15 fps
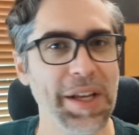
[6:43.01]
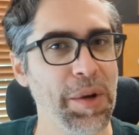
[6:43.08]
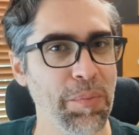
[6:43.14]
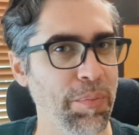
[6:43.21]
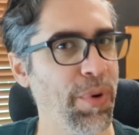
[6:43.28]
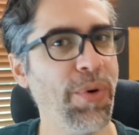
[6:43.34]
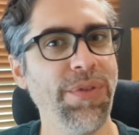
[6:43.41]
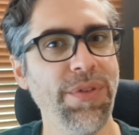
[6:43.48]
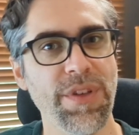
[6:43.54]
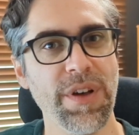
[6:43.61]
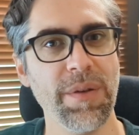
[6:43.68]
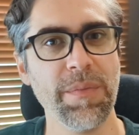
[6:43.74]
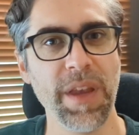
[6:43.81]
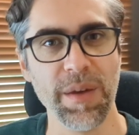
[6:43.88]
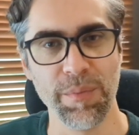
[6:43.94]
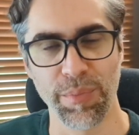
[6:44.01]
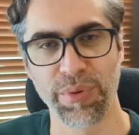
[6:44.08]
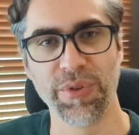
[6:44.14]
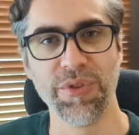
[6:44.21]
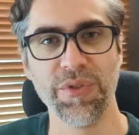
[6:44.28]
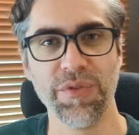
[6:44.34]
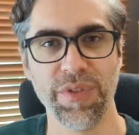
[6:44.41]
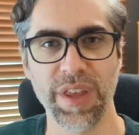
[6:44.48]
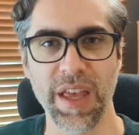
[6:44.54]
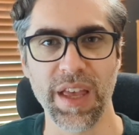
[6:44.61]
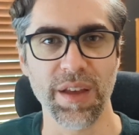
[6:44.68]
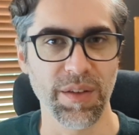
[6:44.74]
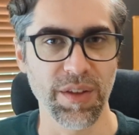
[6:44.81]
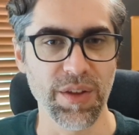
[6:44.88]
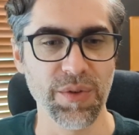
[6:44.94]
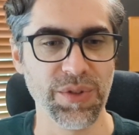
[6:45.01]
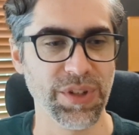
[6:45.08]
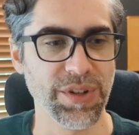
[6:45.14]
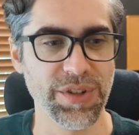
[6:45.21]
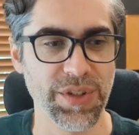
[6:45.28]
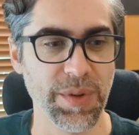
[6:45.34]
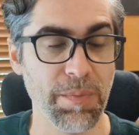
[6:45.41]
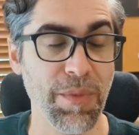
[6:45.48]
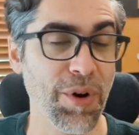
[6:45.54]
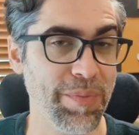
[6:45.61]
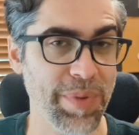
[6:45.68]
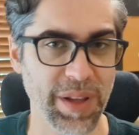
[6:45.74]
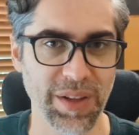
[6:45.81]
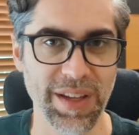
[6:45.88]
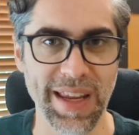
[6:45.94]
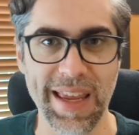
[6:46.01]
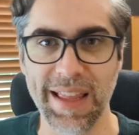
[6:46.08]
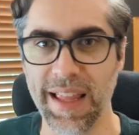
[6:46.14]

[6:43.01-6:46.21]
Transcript: Both of them improve the user's mobility,